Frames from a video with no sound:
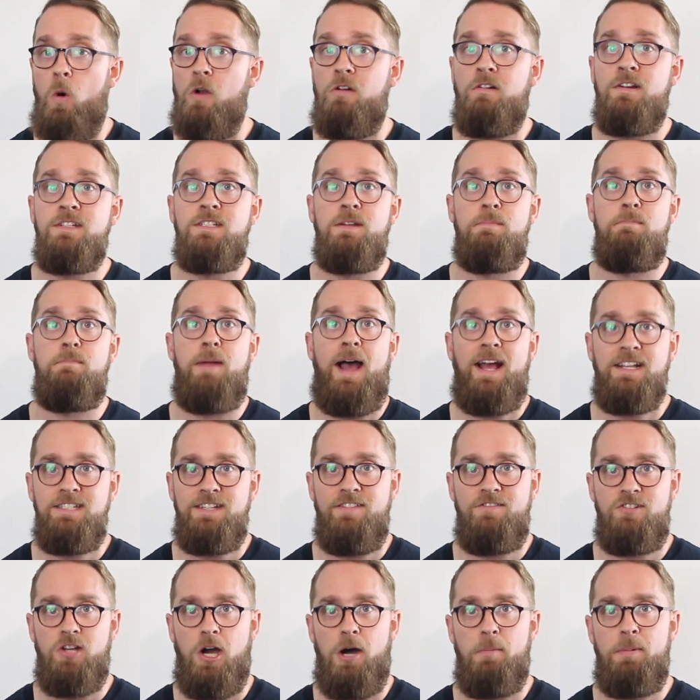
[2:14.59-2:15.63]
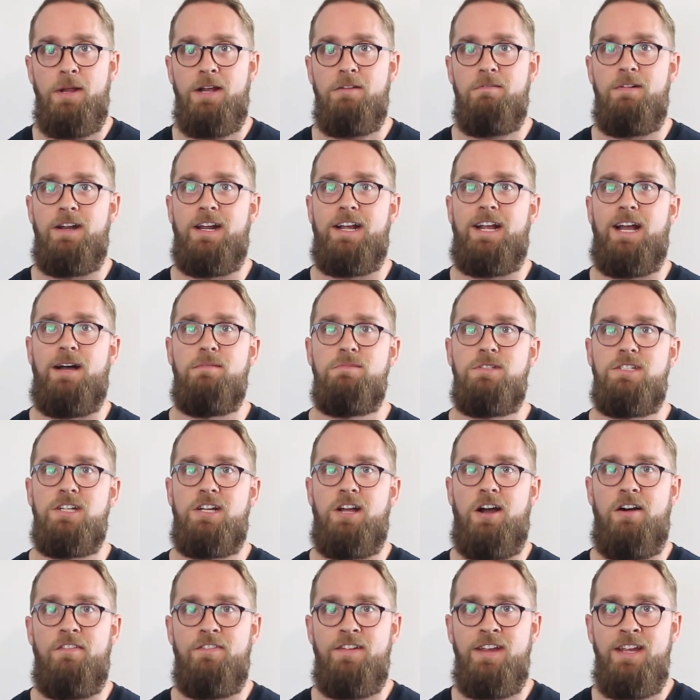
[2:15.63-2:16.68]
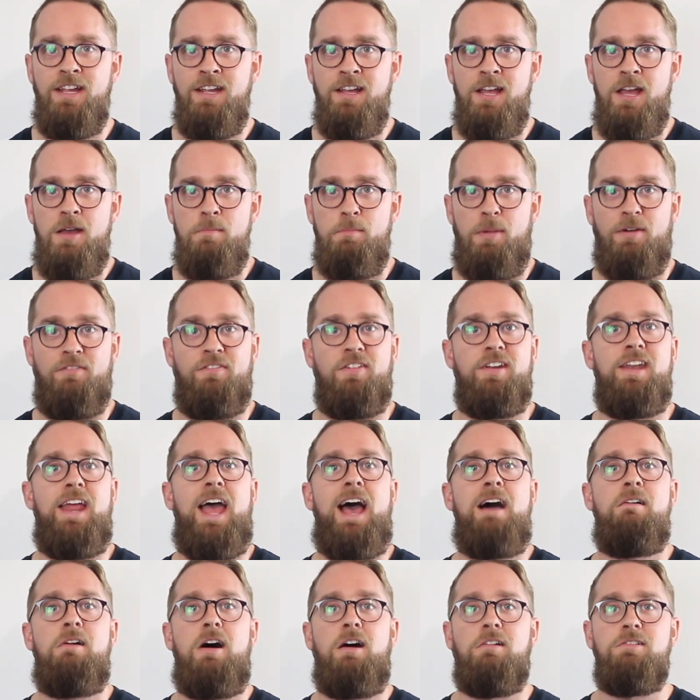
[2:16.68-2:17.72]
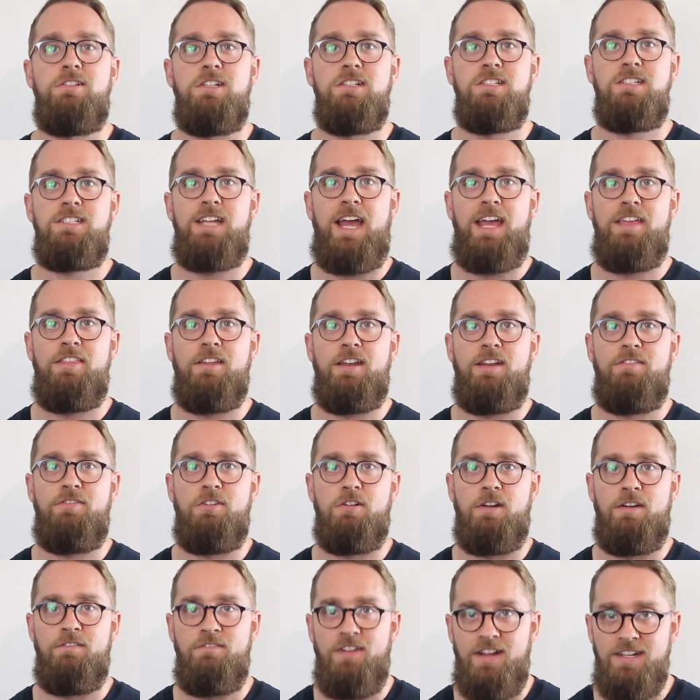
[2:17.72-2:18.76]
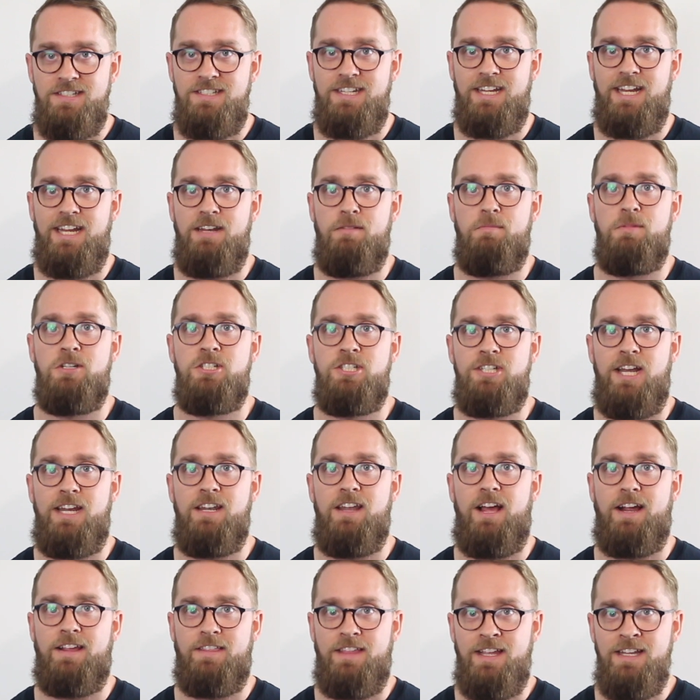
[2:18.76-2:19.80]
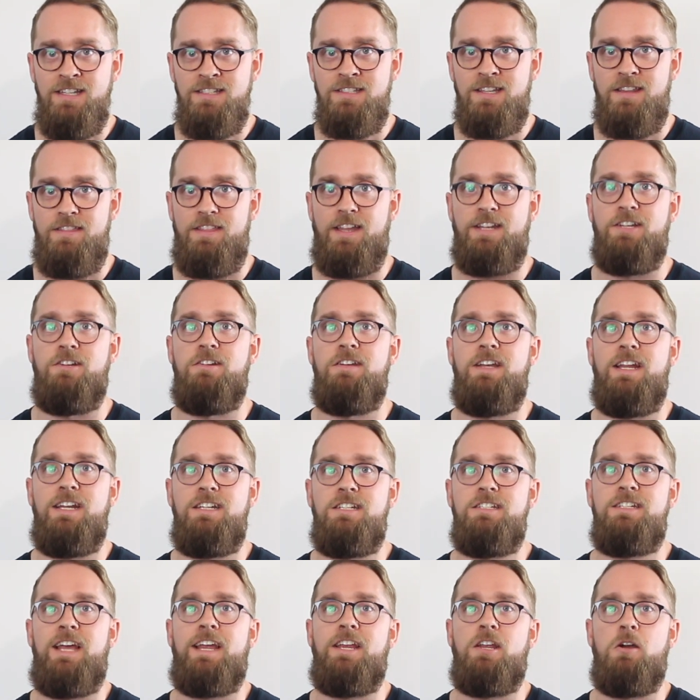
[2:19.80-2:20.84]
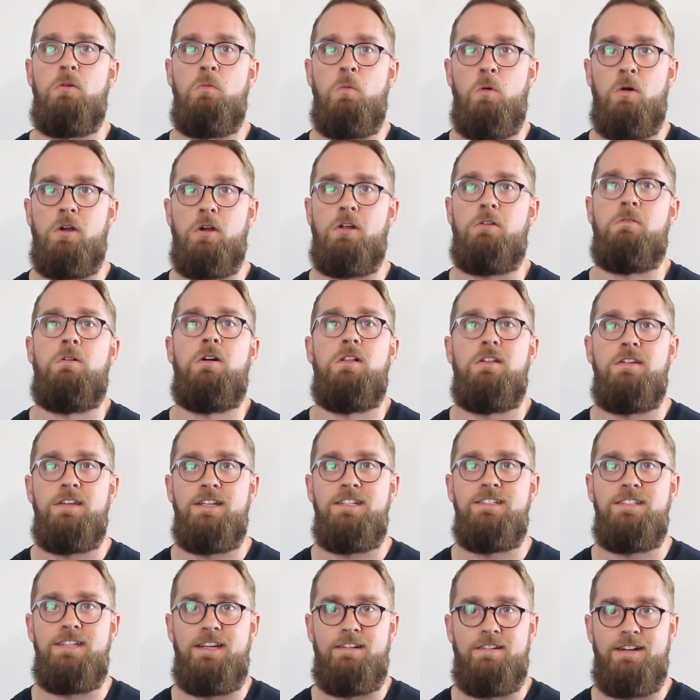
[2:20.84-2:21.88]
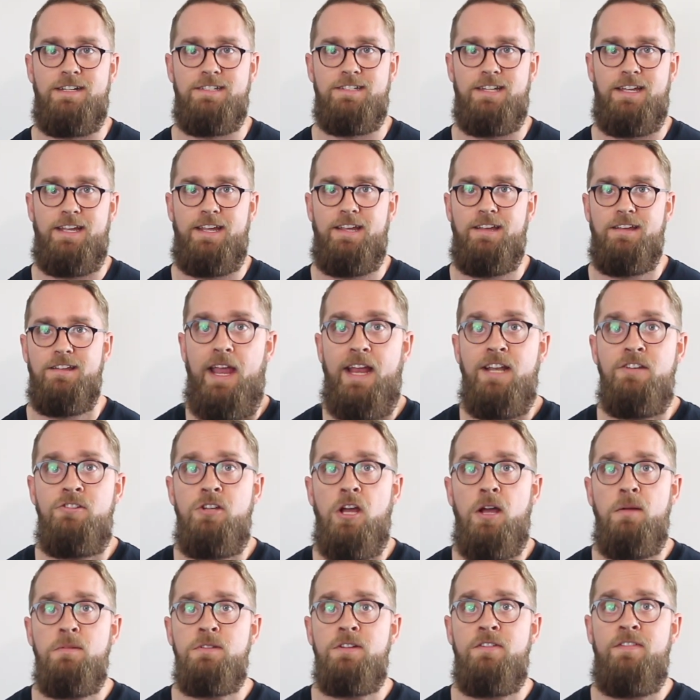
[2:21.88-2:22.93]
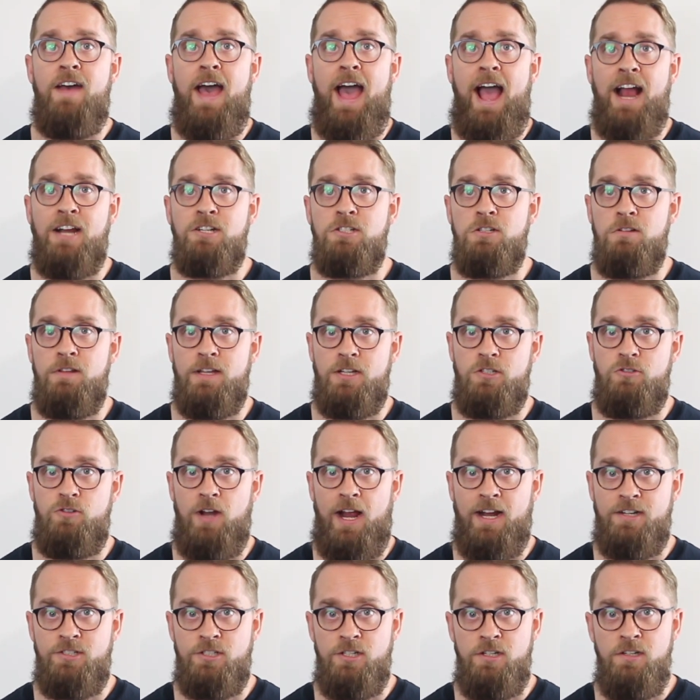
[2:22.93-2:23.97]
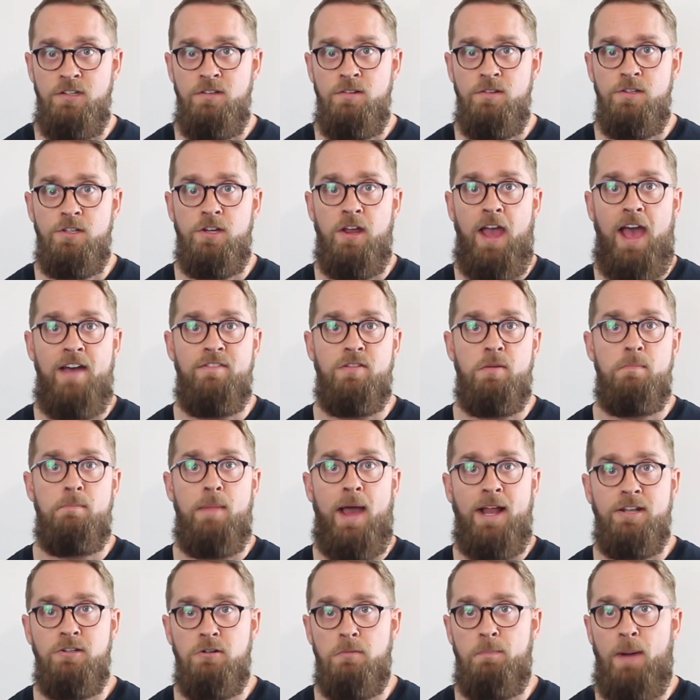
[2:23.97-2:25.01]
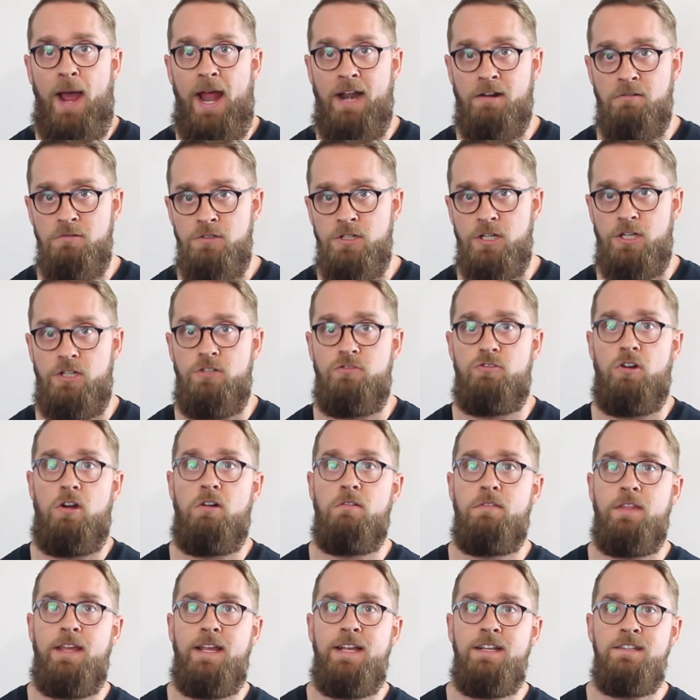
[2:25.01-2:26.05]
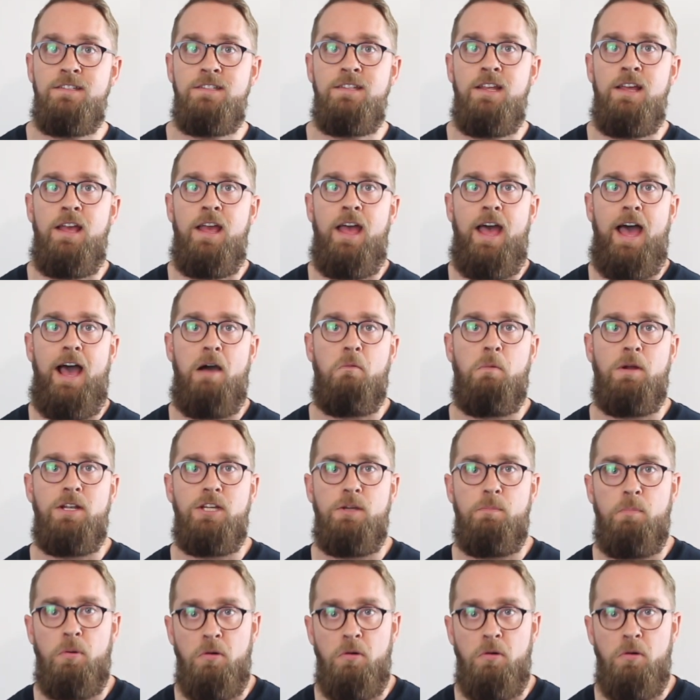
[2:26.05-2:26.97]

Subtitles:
Water is a massive topic when it comes to coffee, but for now I'll just say that if you're investing in a machine like this, then you need to take your water quality seriously. In terms of actual extraction, you have a manual paddle to control things. When you